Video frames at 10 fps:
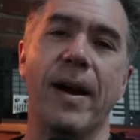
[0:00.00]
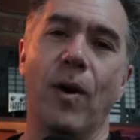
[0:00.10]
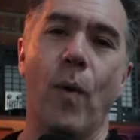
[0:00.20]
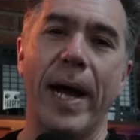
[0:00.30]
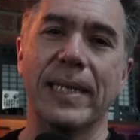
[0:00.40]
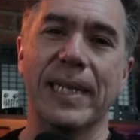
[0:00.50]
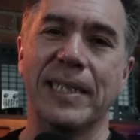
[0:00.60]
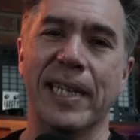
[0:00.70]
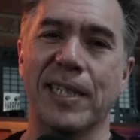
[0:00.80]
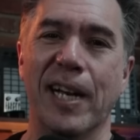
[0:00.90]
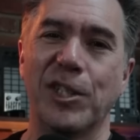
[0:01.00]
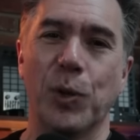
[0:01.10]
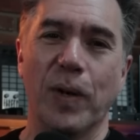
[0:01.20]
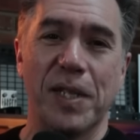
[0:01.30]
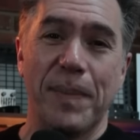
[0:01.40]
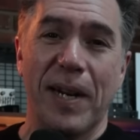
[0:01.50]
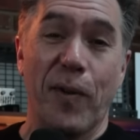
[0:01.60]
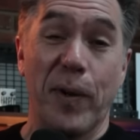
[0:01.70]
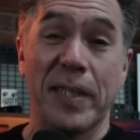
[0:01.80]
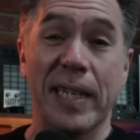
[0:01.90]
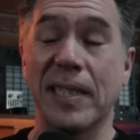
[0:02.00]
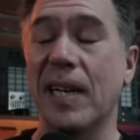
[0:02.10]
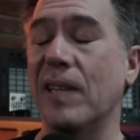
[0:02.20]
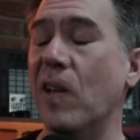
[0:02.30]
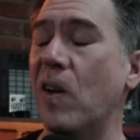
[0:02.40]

I don't know why I said TikTok Shorts. I mean, are there TikTok